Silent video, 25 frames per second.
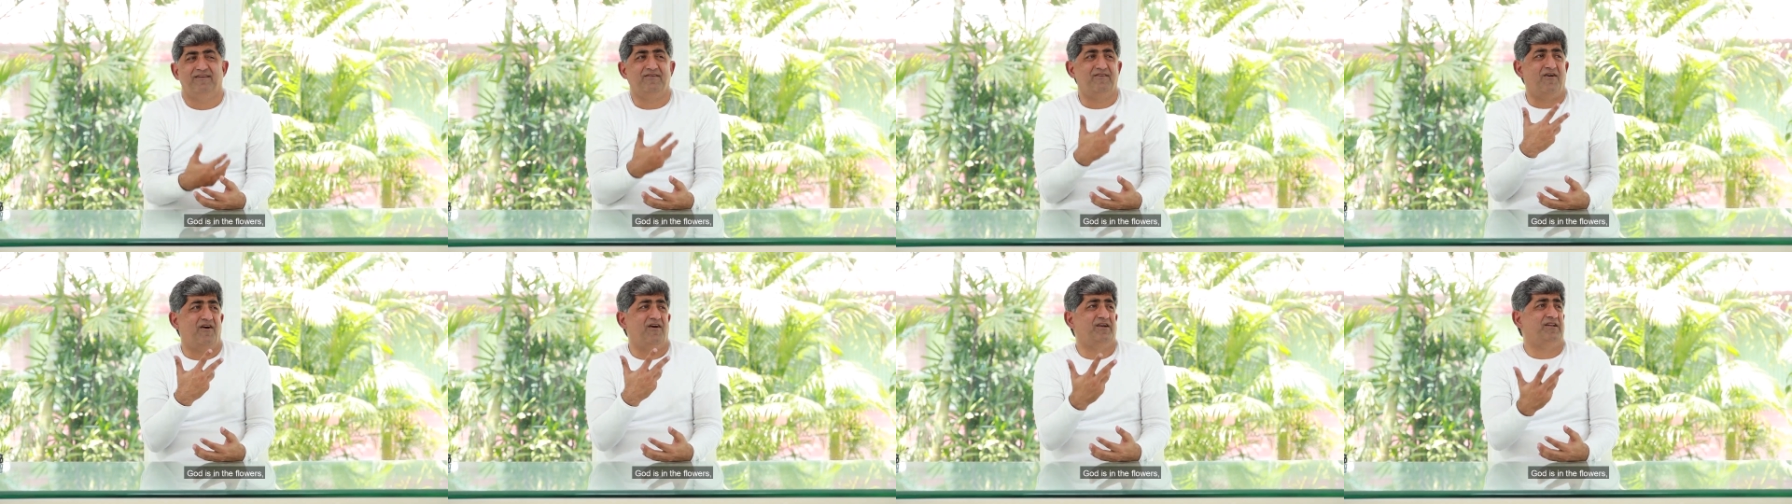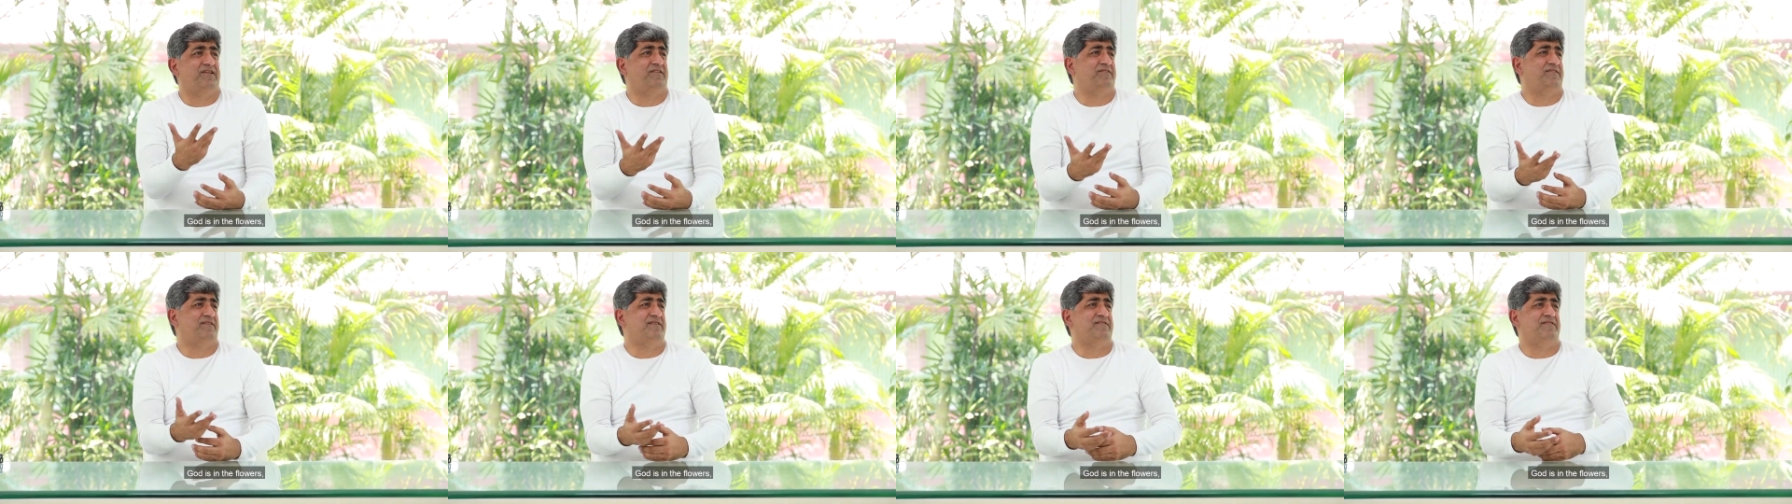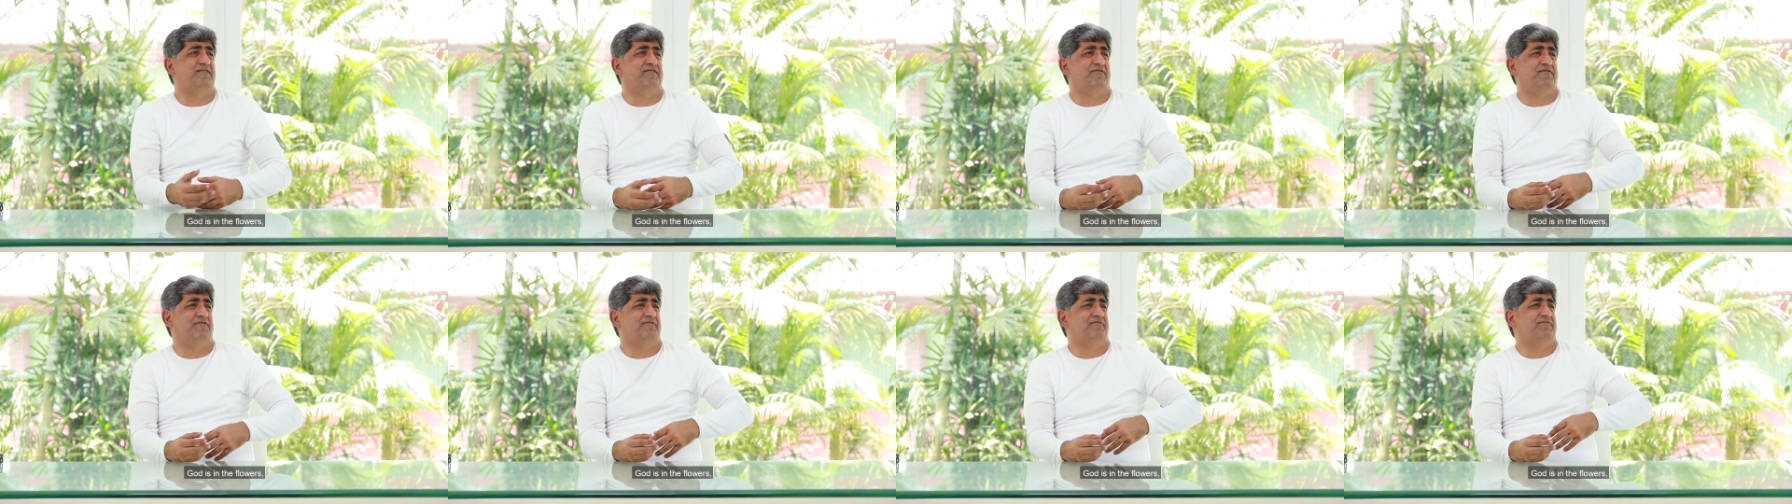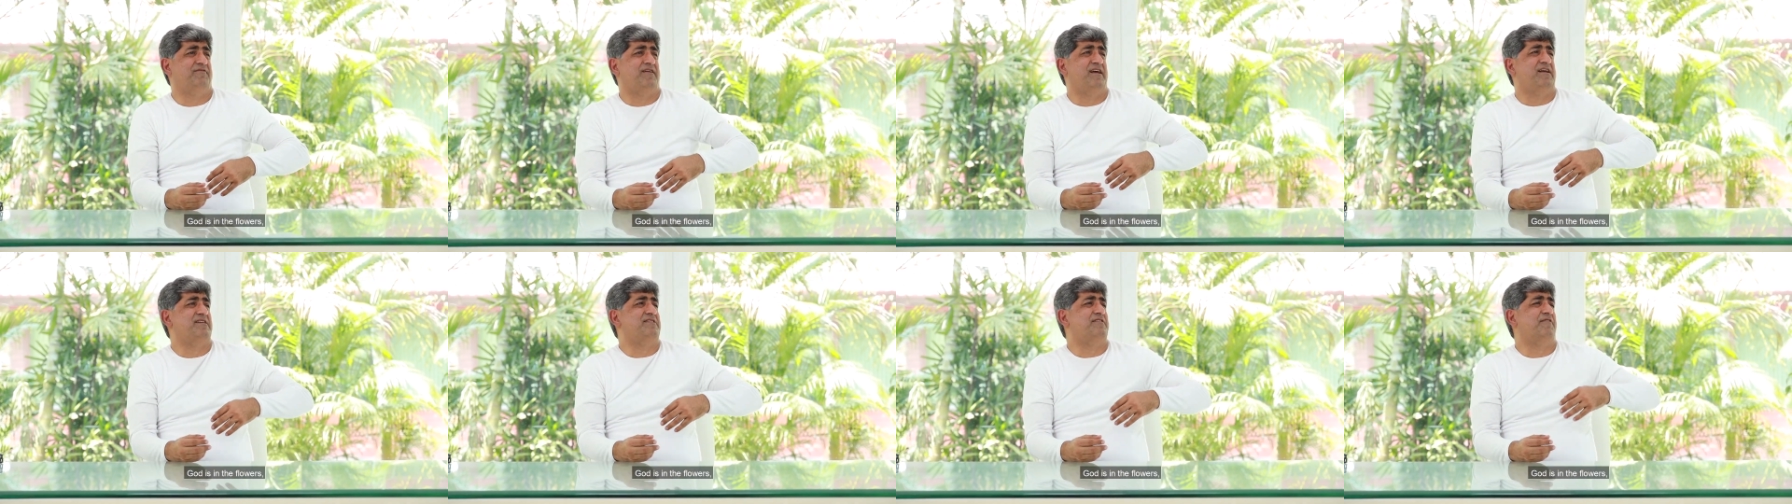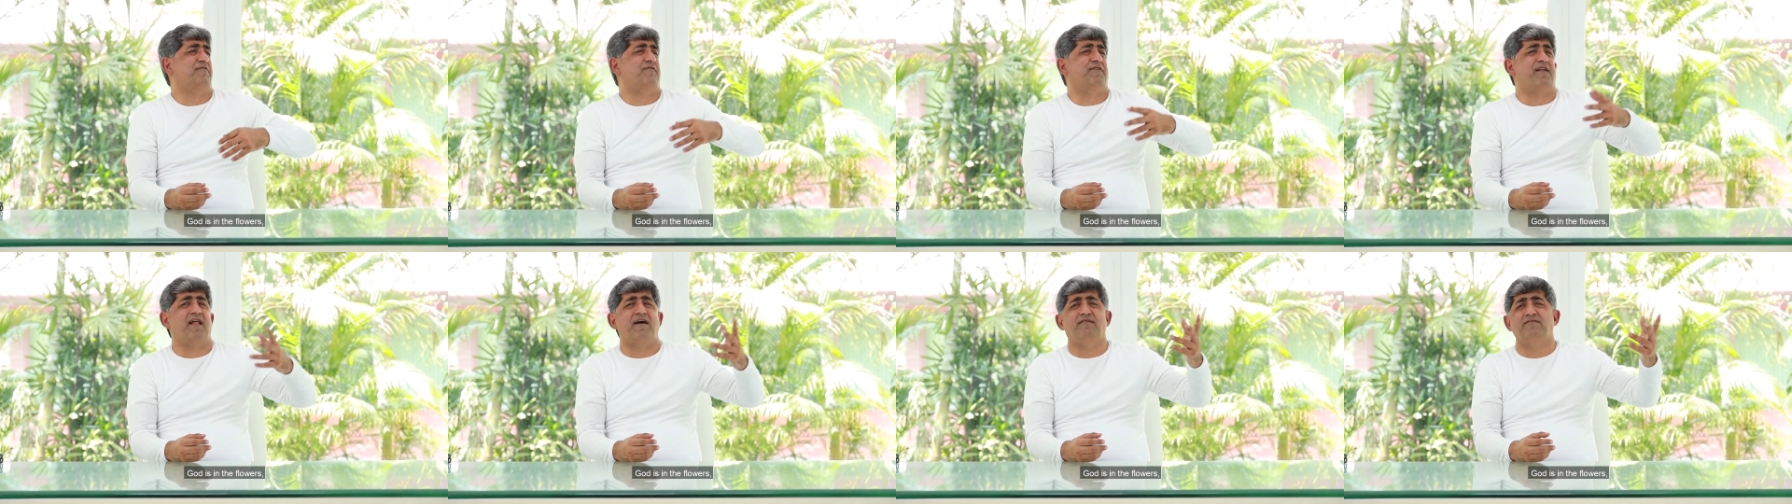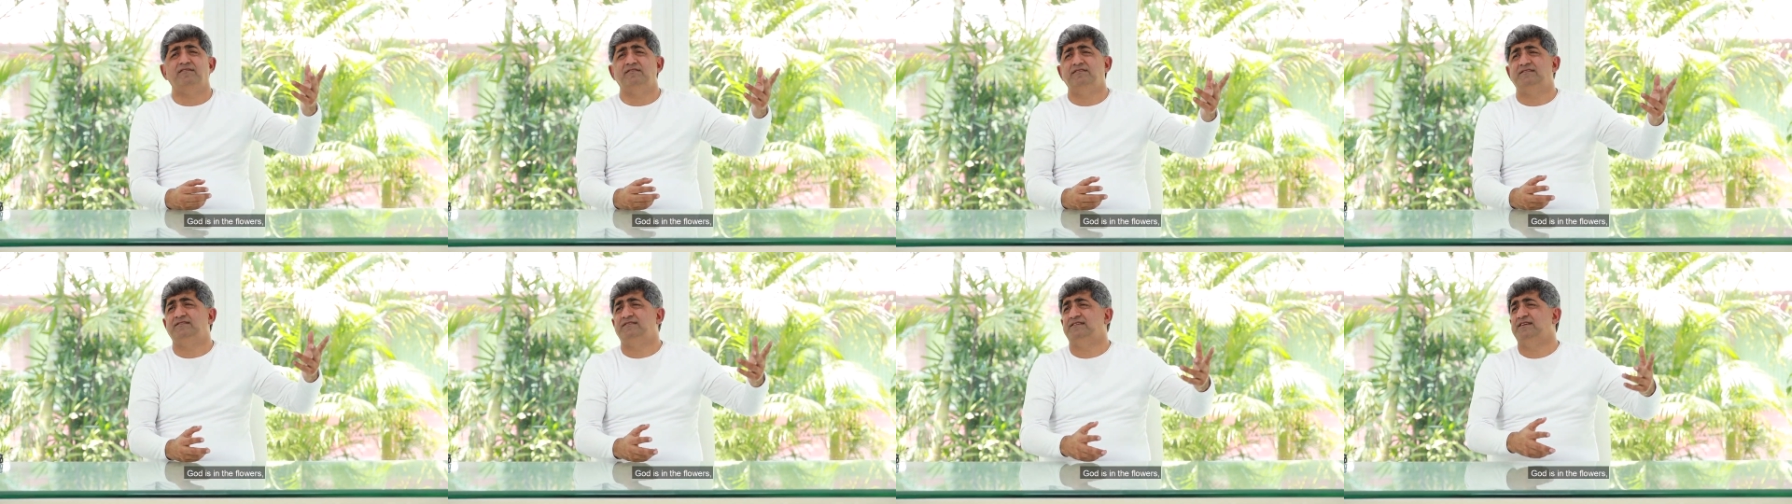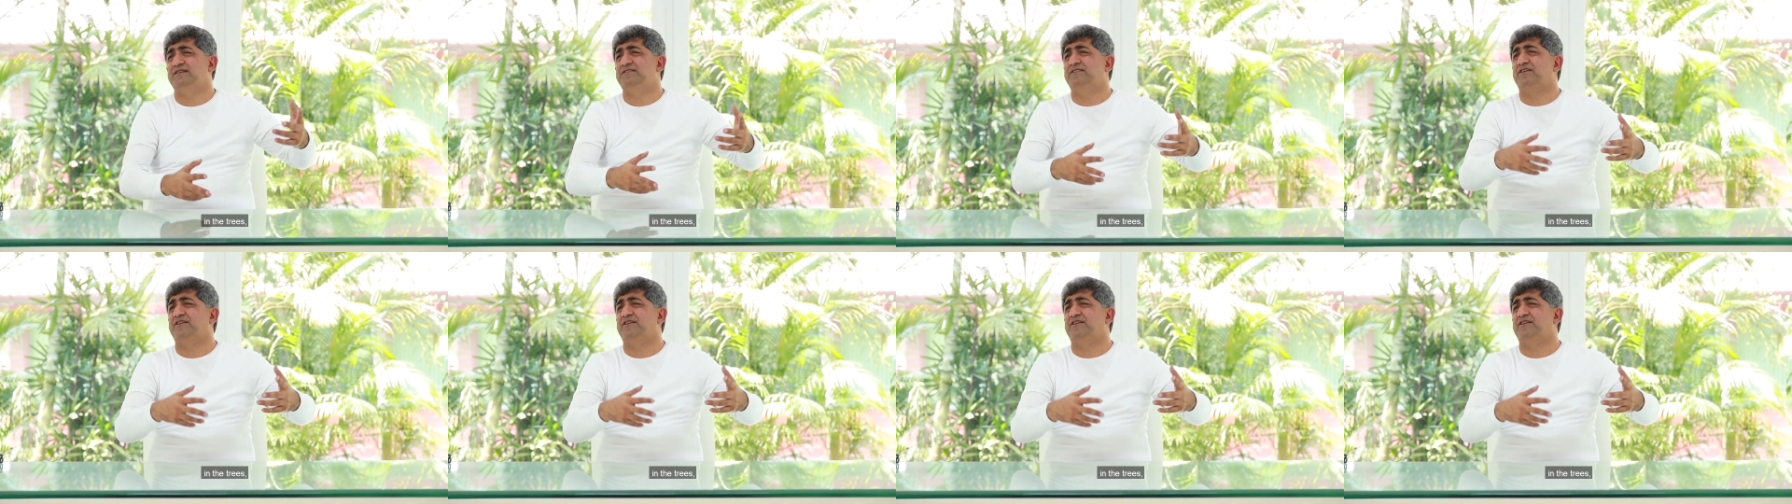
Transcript: God is in the, in the flowers,